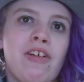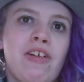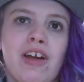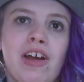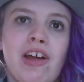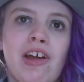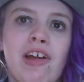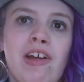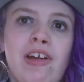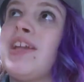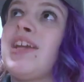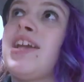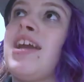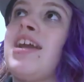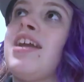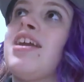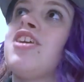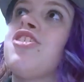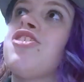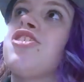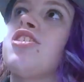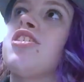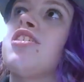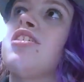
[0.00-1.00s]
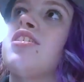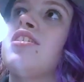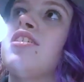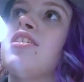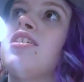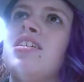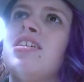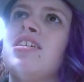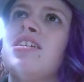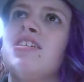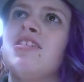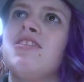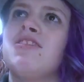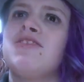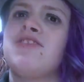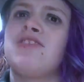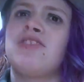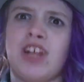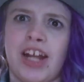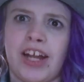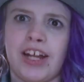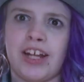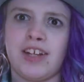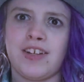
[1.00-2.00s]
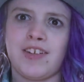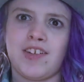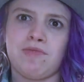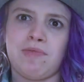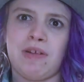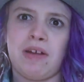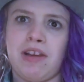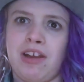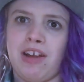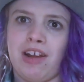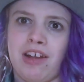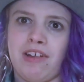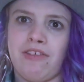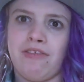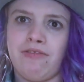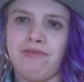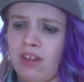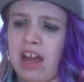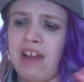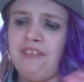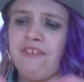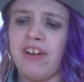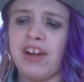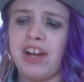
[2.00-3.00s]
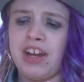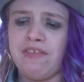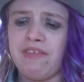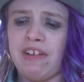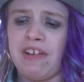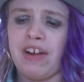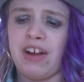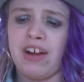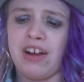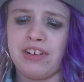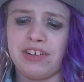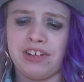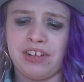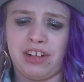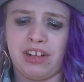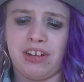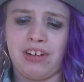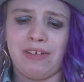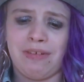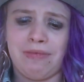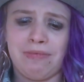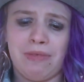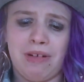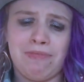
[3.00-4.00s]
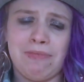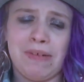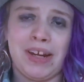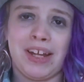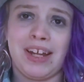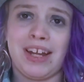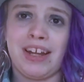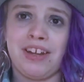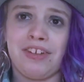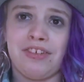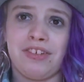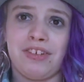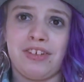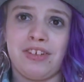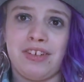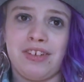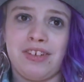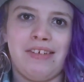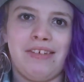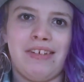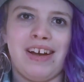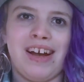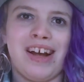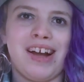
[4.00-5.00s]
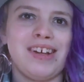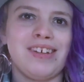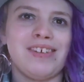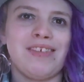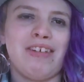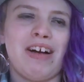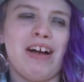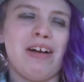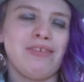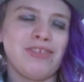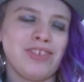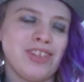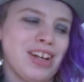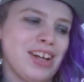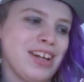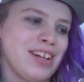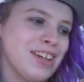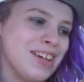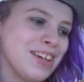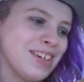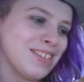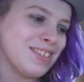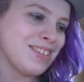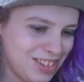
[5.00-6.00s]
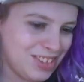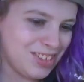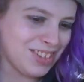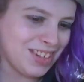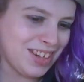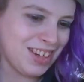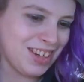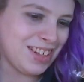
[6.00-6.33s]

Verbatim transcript: that medication has changed my life. I find it very hard to cope off medication. I'll deny this. I do